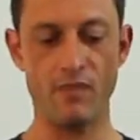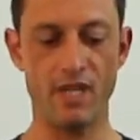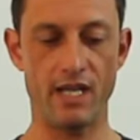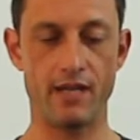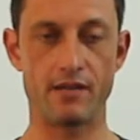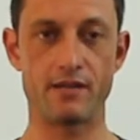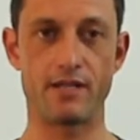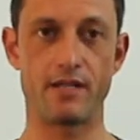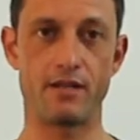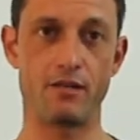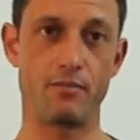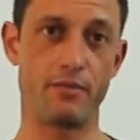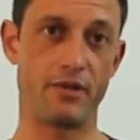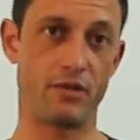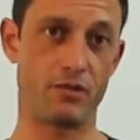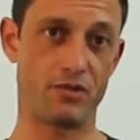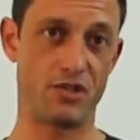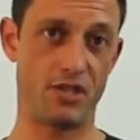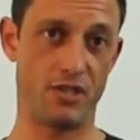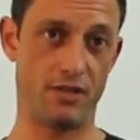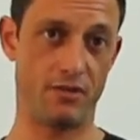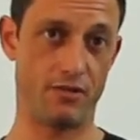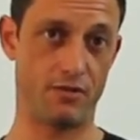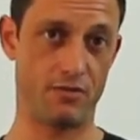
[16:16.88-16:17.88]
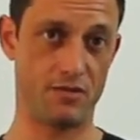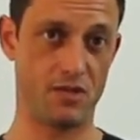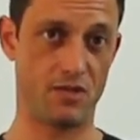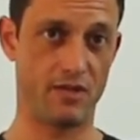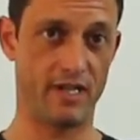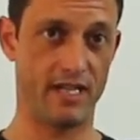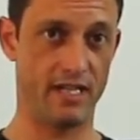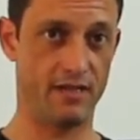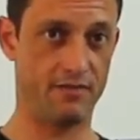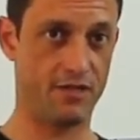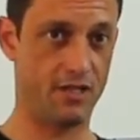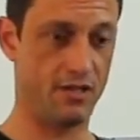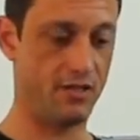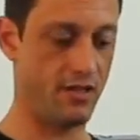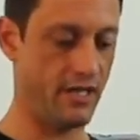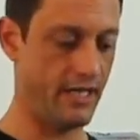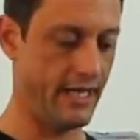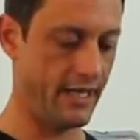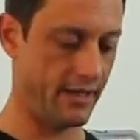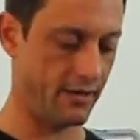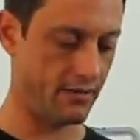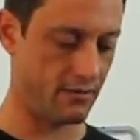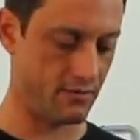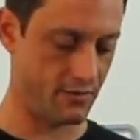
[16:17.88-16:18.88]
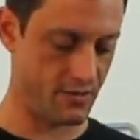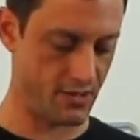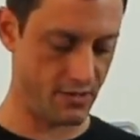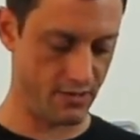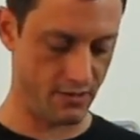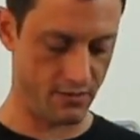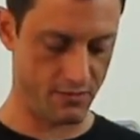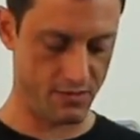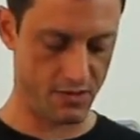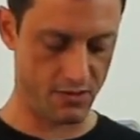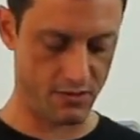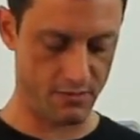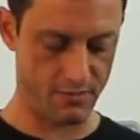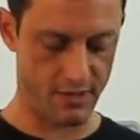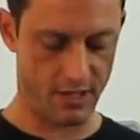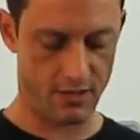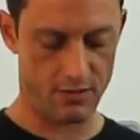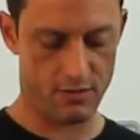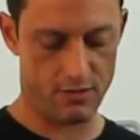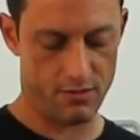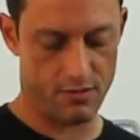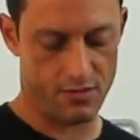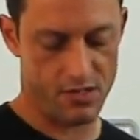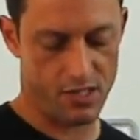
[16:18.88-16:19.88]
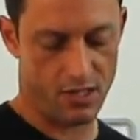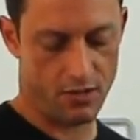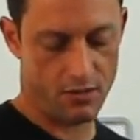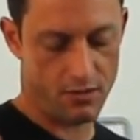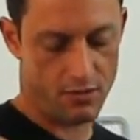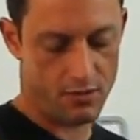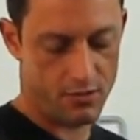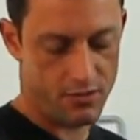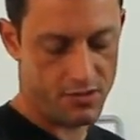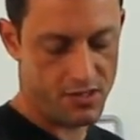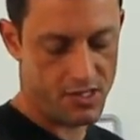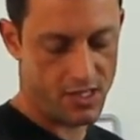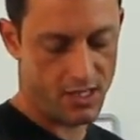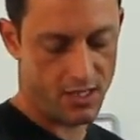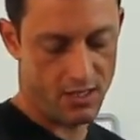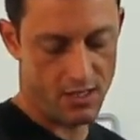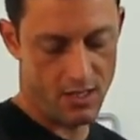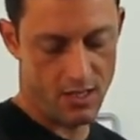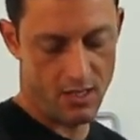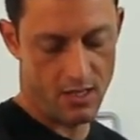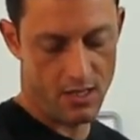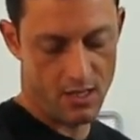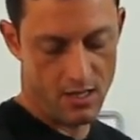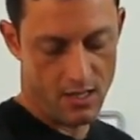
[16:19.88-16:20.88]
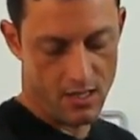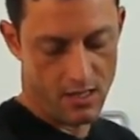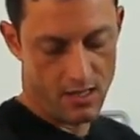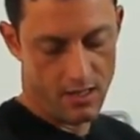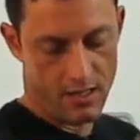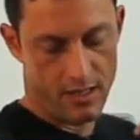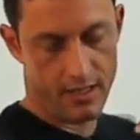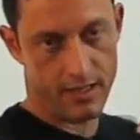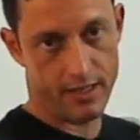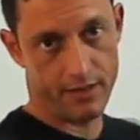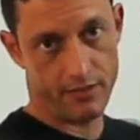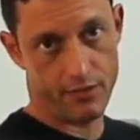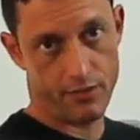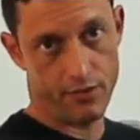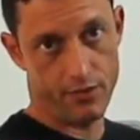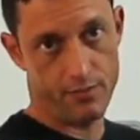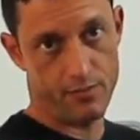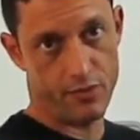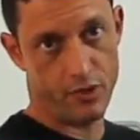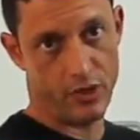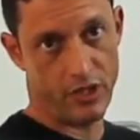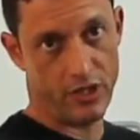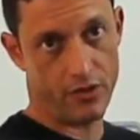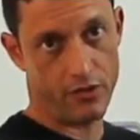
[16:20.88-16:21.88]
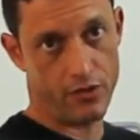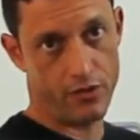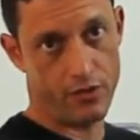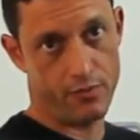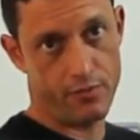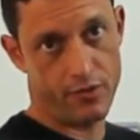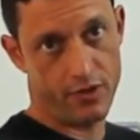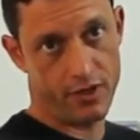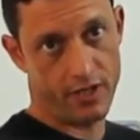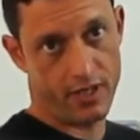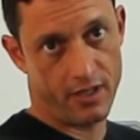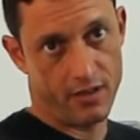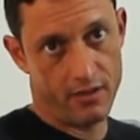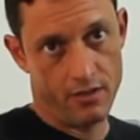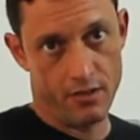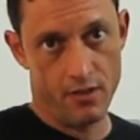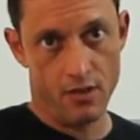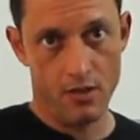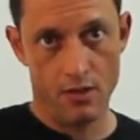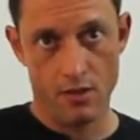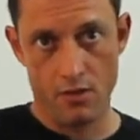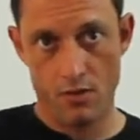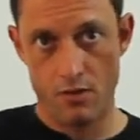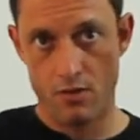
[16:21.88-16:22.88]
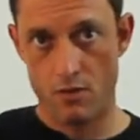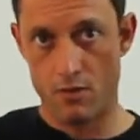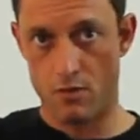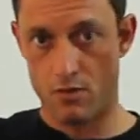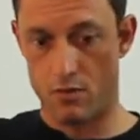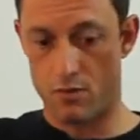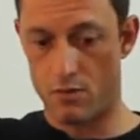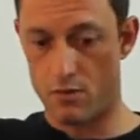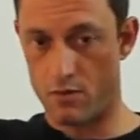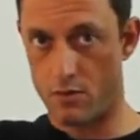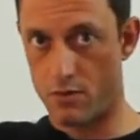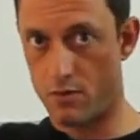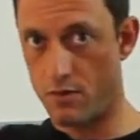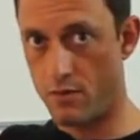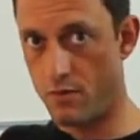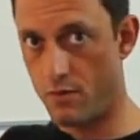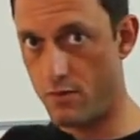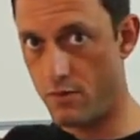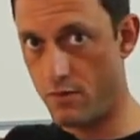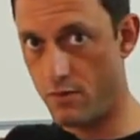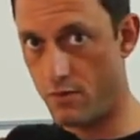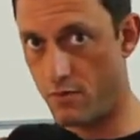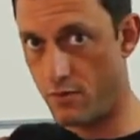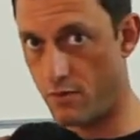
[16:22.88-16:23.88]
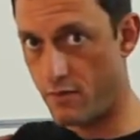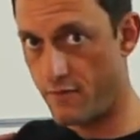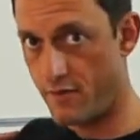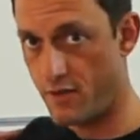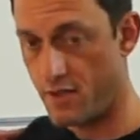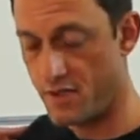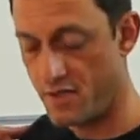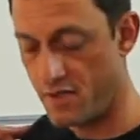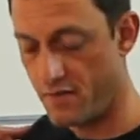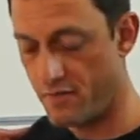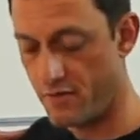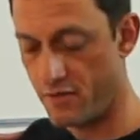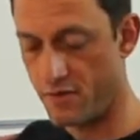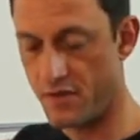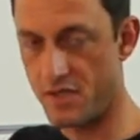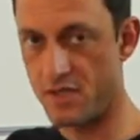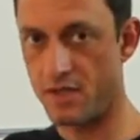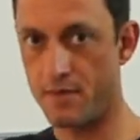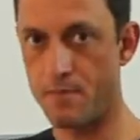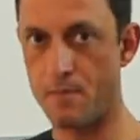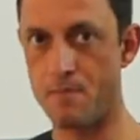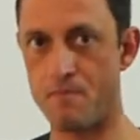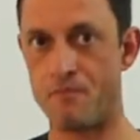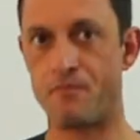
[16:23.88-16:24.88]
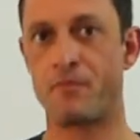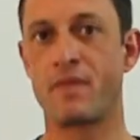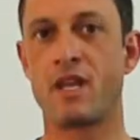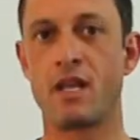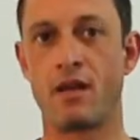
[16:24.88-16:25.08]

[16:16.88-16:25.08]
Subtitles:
And then in Biu Gee, you're always going to have the diagonal, so you're always going to be closing, and opening, or vice versa.